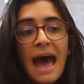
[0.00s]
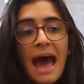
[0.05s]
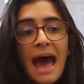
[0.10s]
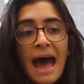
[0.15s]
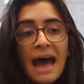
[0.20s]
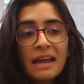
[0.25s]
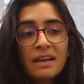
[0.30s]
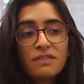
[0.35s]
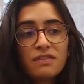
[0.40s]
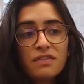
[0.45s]

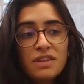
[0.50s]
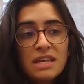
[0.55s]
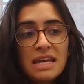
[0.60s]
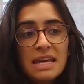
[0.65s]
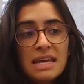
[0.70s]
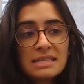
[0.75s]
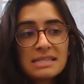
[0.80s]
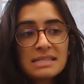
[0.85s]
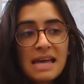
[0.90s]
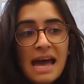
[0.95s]
and for the
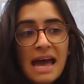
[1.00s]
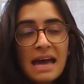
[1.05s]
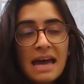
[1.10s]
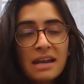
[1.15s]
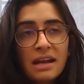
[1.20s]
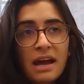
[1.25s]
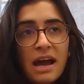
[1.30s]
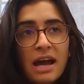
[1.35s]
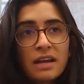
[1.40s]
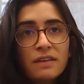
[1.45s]
years ahead
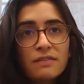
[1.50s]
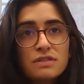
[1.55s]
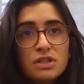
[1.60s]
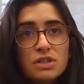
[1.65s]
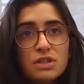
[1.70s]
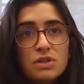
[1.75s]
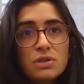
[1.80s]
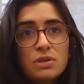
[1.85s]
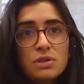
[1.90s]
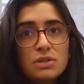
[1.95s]
are kind of
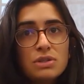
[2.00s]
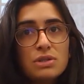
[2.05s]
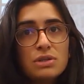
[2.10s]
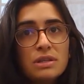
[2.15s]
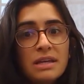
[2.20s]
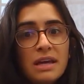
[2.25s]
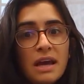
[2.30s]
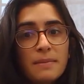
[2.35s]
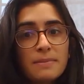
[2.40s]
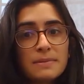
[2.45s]
skewed to
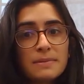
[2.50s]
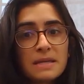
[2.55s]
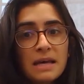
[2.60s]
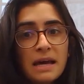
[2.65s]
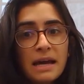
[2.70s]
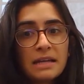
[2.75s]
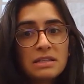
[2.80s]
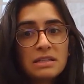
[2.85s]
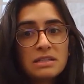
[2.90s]
the upside.